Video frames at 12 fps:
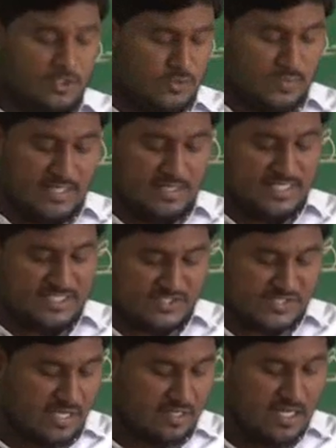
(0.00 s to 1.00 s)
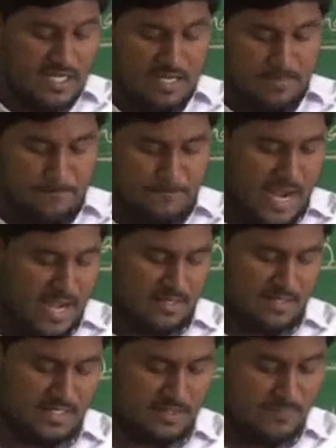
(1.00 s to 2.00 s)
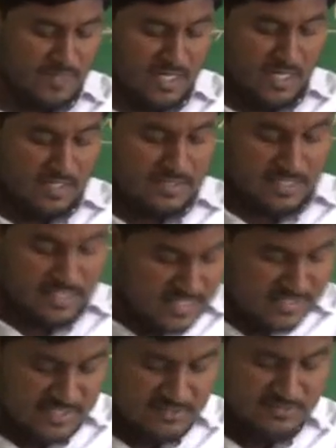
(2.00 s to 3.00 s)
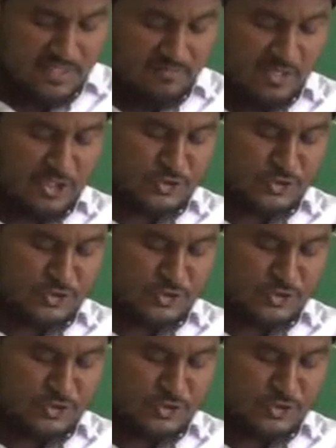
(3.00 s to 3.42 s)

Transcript: So that they strictly banned it. The reason they were